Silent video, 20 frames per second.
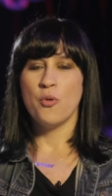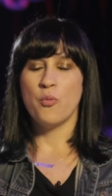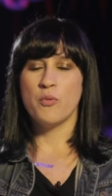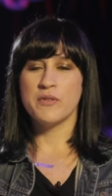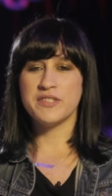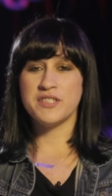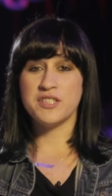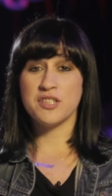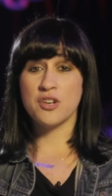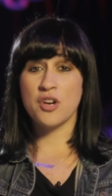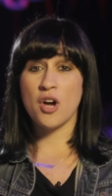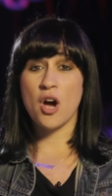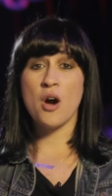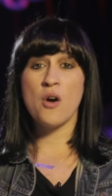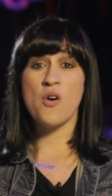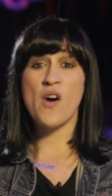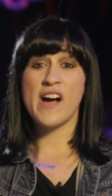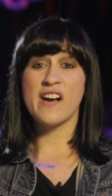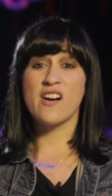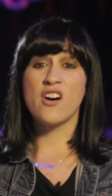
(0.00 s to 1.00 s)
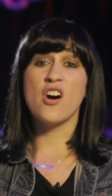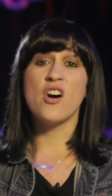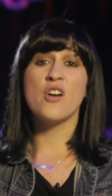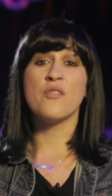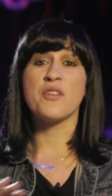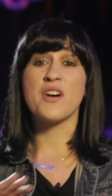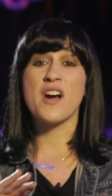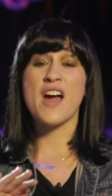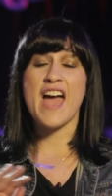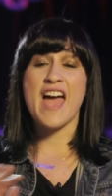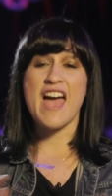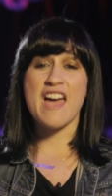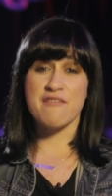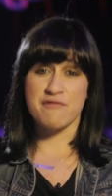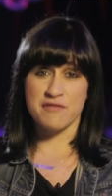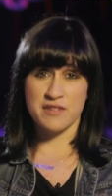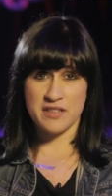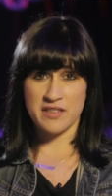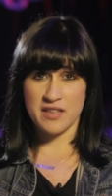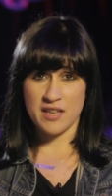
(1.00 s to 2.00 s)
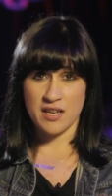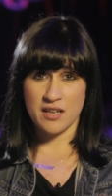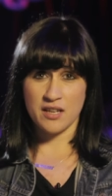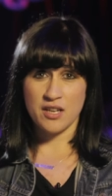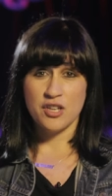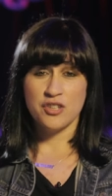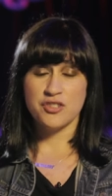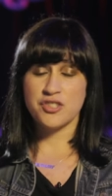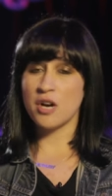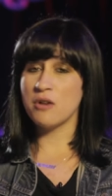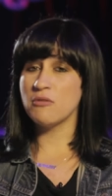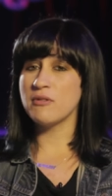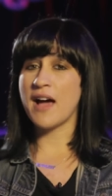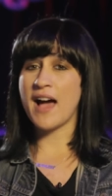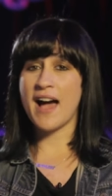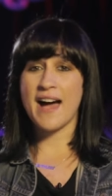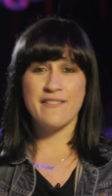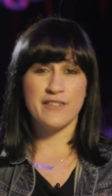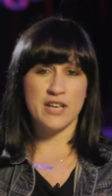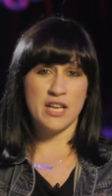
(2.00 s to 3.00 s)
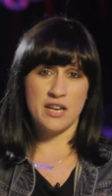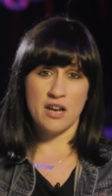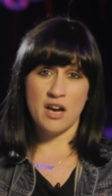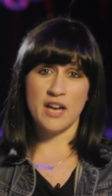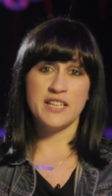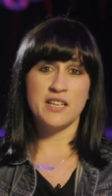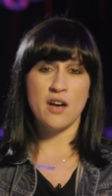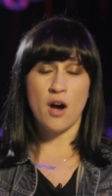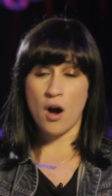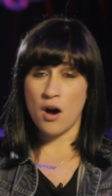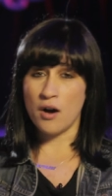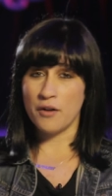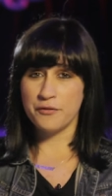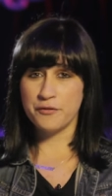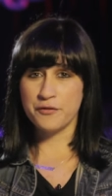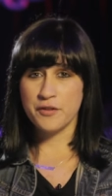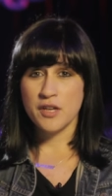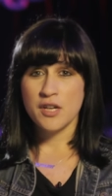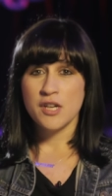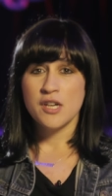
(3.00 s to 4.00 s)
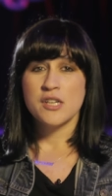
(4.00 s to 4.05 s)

was to go and cover everything. Don't have a night off.